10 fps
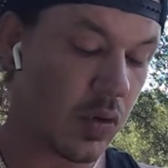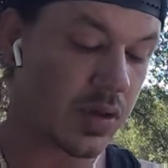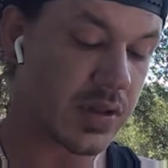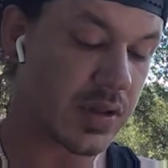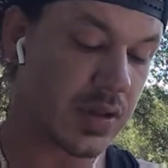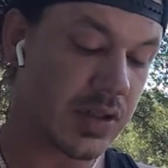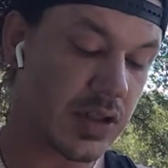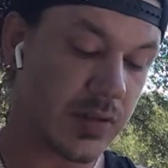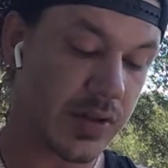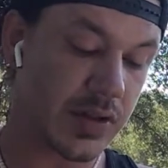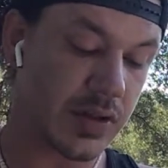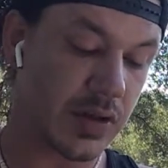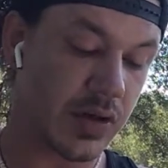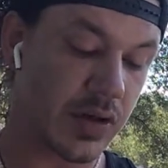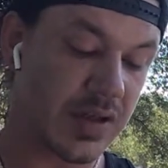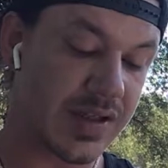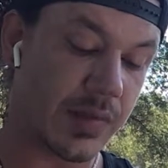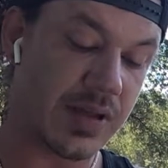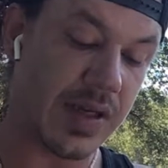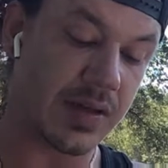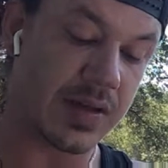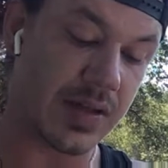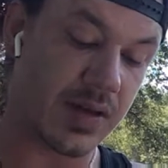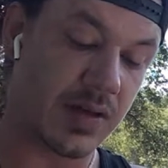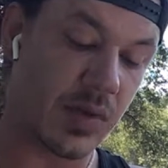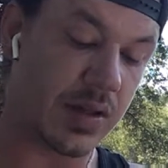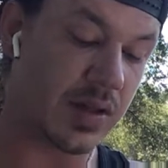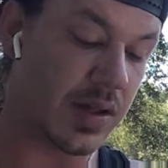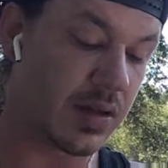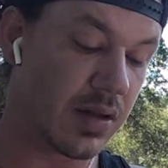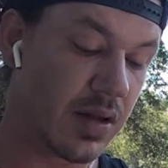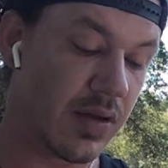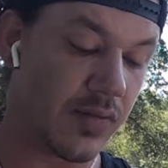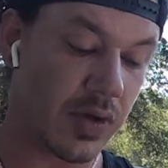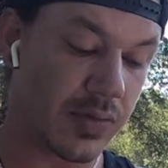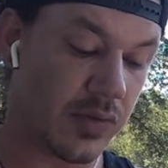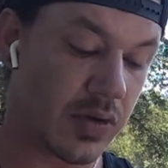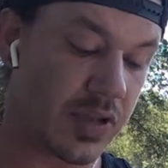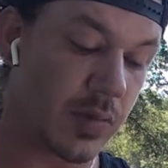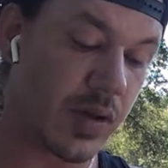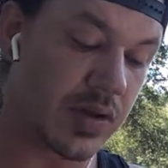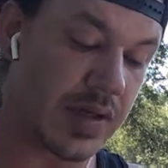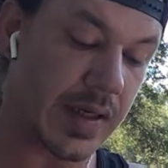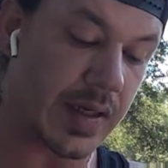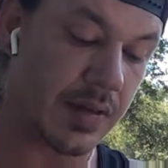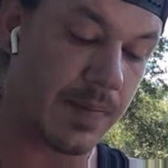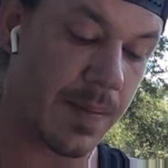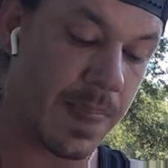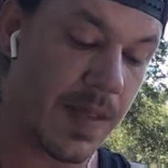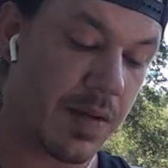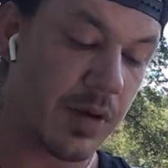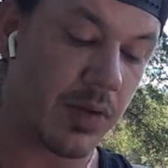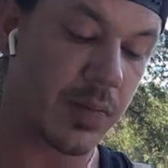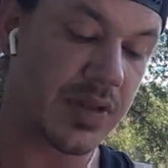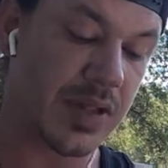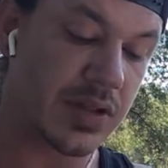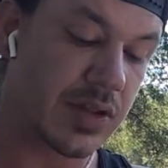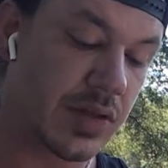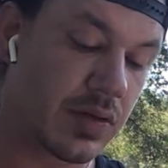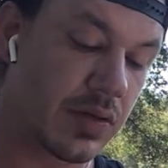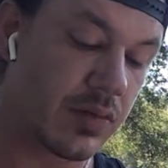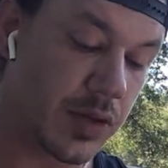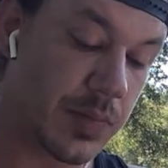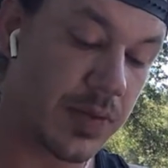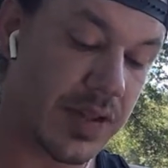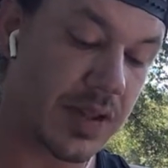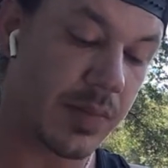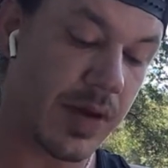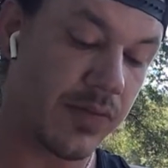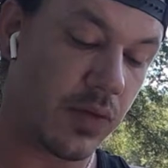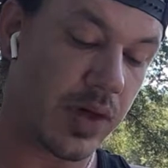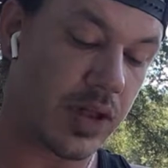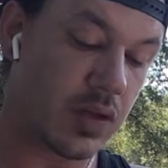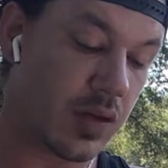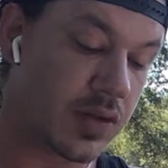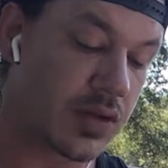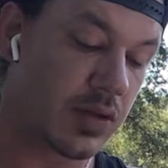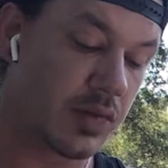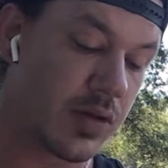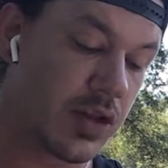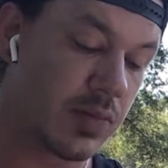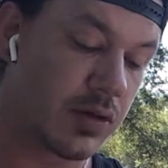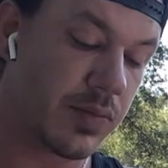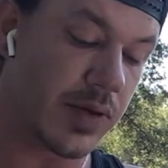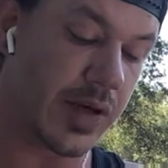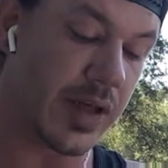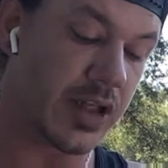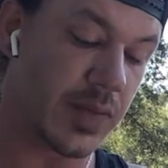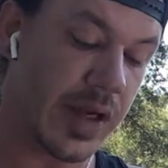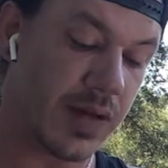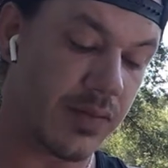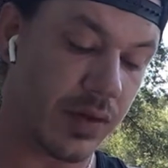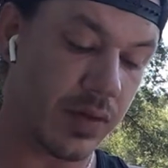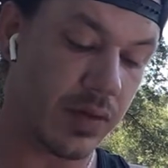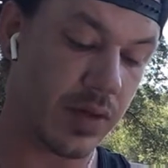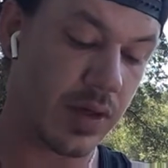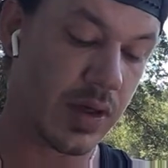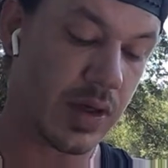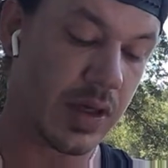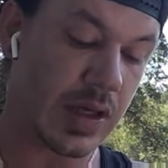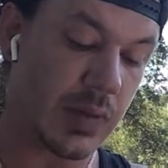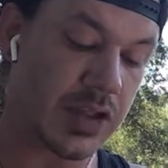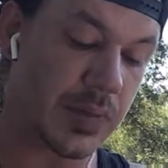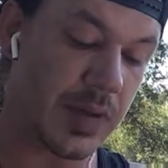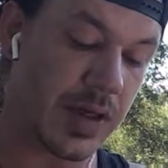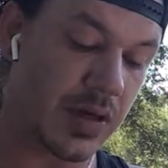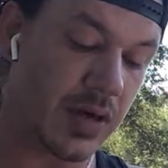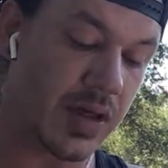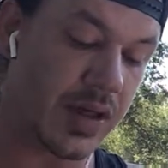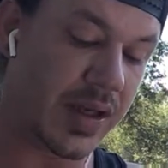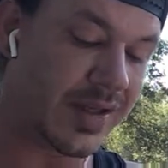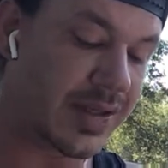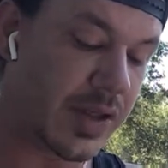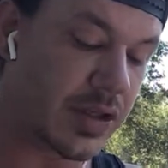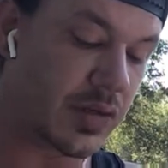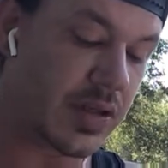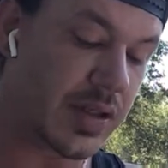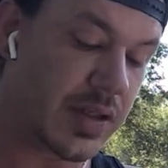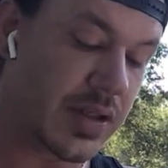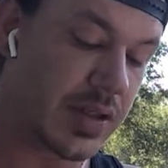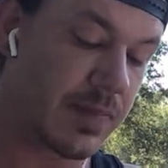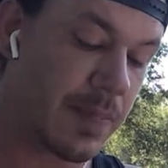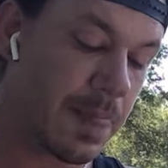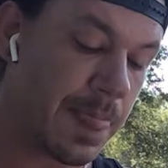Of course, these expressions occurred simultaneously rather than Father first and Mother second. But we present the metaphor as close to the original blueprint as we can for you. Yet we speak here in an intellectual sense.